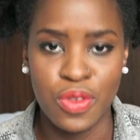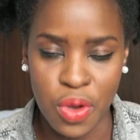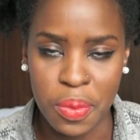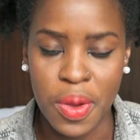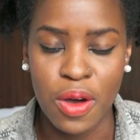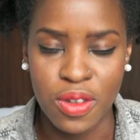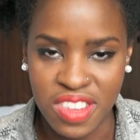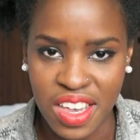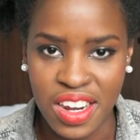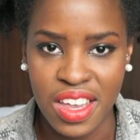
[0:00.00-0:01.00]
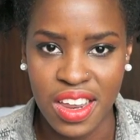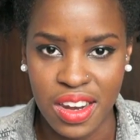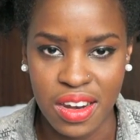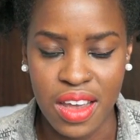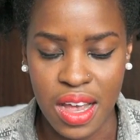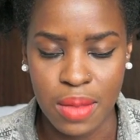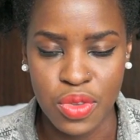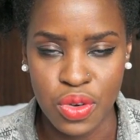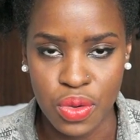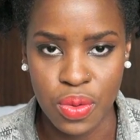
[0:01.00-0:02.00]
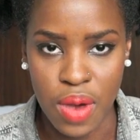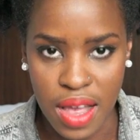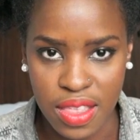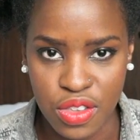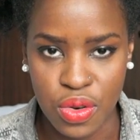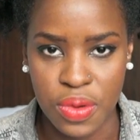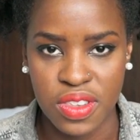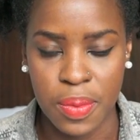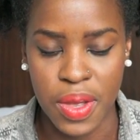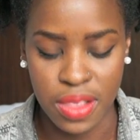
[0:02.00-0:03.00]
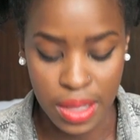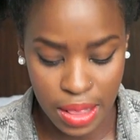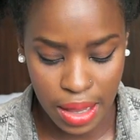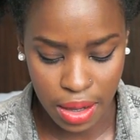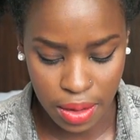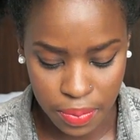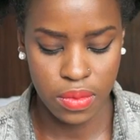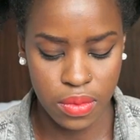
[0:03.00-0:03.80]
you talk about alternate and, you know, other stories about the client.